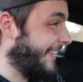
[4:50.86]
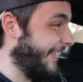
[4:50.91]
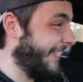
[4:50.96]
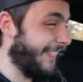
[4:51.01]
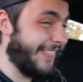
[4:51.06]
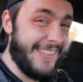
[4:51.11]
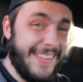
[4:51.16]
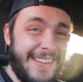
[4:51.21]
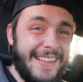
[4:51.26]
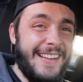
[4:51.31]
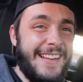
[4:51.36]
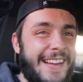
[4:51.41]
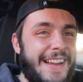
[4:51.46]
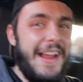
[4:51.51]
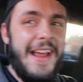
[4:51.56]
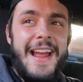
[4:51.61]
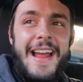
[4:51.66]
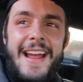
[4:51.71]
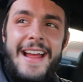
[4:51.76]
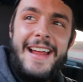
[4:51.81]
dude,
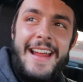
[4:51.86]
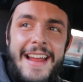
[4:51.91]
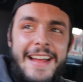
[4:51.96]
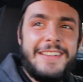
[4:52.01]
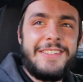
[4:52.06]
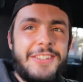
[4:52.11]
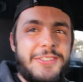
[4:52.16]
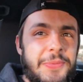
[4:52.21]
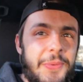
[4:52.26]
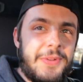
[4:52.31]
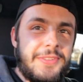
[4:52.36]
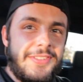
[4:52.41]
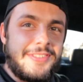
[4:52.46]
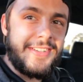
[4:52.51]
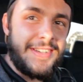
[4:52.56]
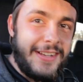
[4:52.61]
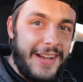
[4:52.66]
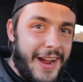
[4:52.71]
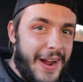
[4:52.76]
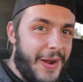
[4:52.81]
it just wants to
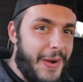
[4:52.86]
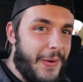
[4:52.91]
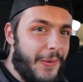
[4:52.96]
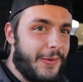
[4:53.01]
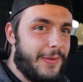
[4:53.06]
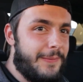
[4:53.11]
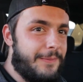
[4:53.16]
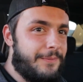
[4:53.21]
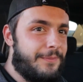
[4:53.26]
go.